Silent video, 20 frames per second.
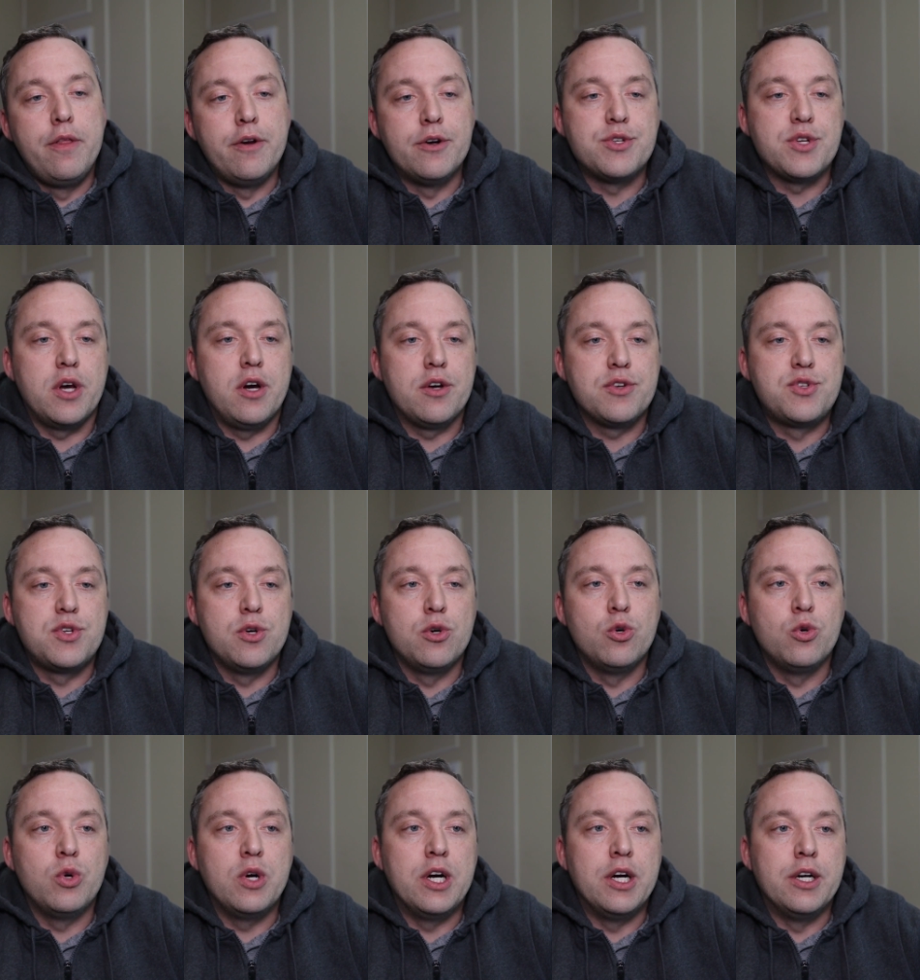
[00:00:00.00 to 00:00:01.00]
There's
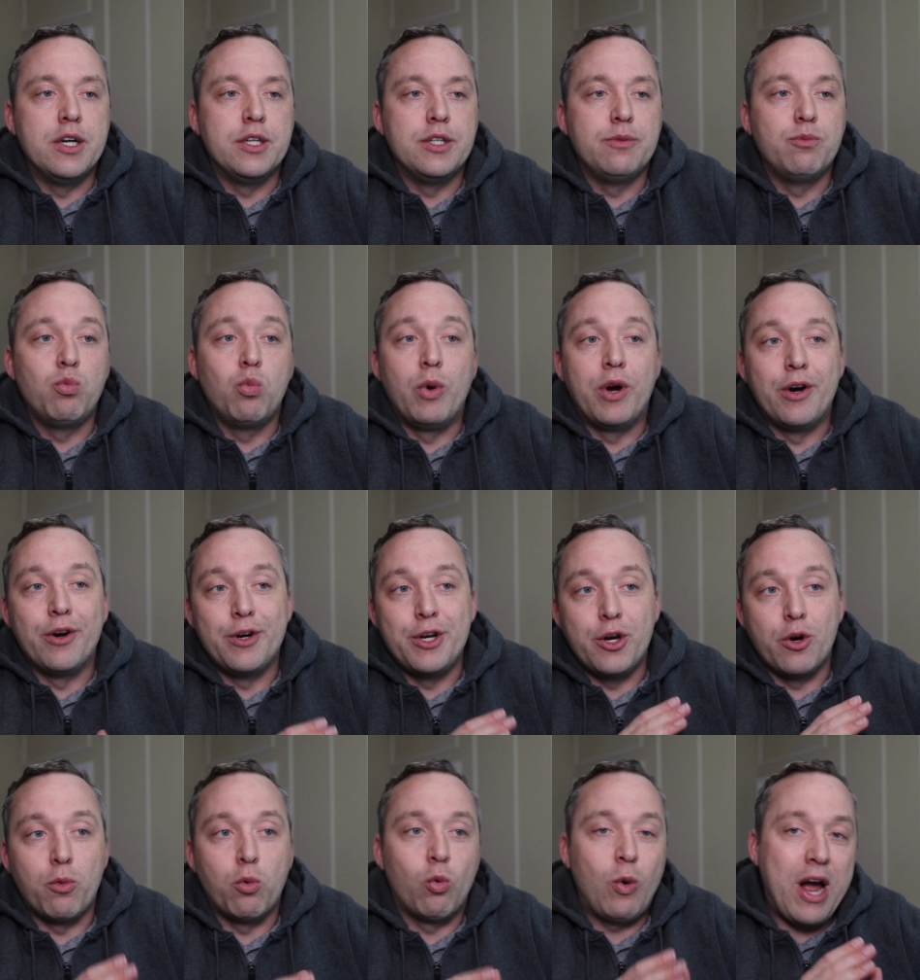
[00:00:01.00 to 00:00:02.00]
also where
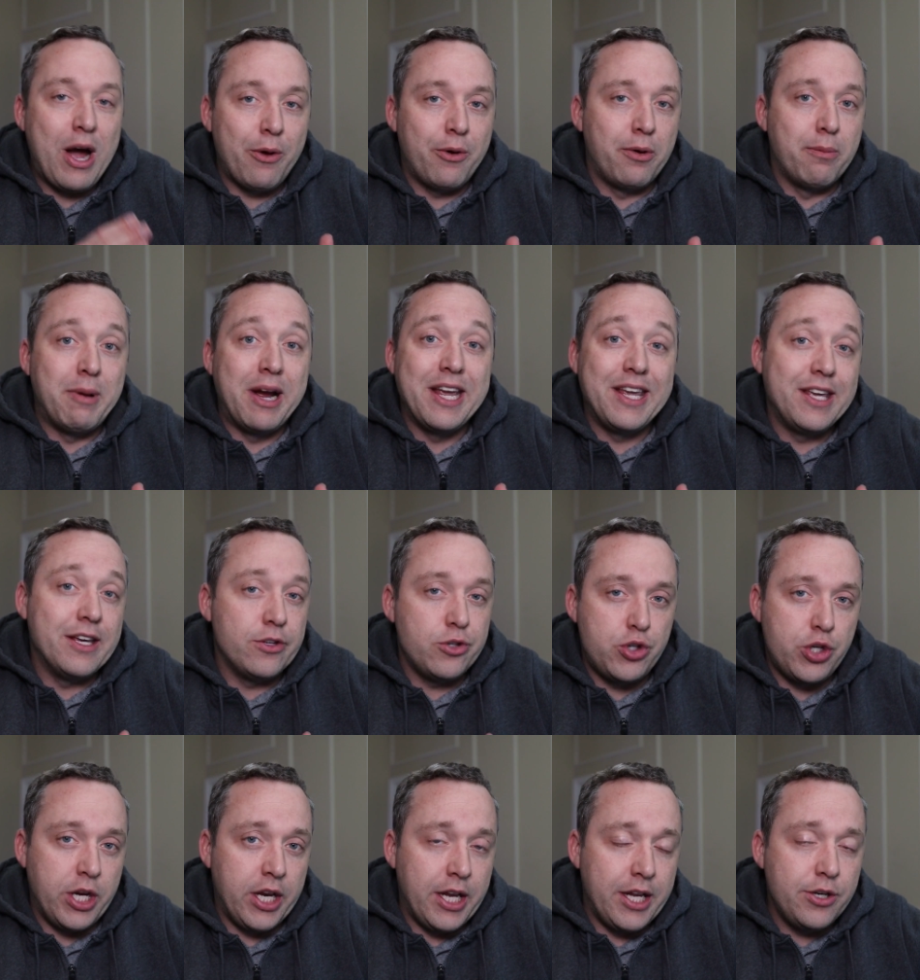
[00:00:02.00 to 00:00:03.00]
your router might get
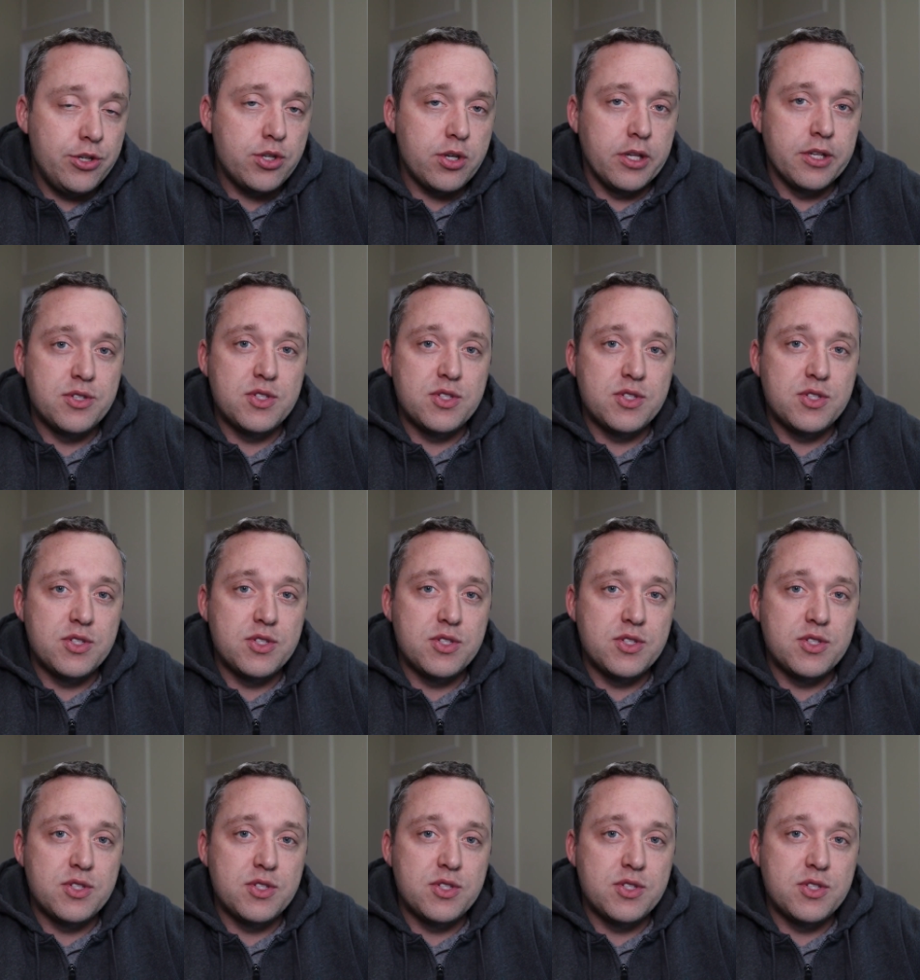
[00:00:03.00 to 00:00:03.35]
changed.